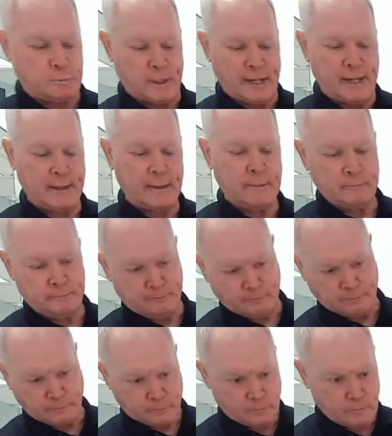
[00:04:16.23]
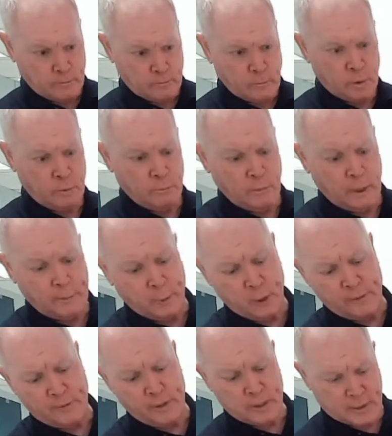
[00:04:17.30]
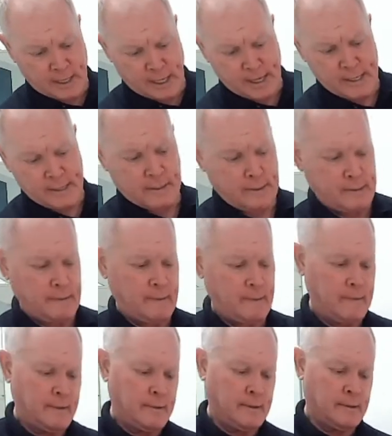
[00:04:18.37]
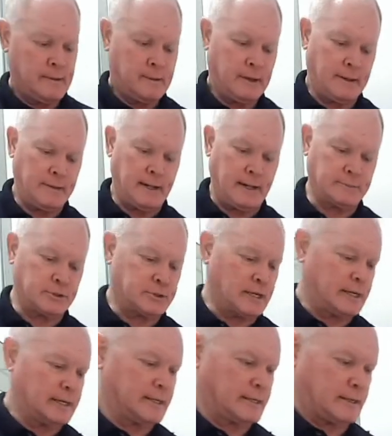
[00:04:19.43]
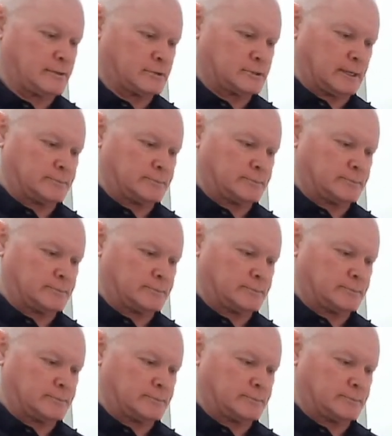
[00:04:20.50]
splitting my previous cut, and then I'm just taking another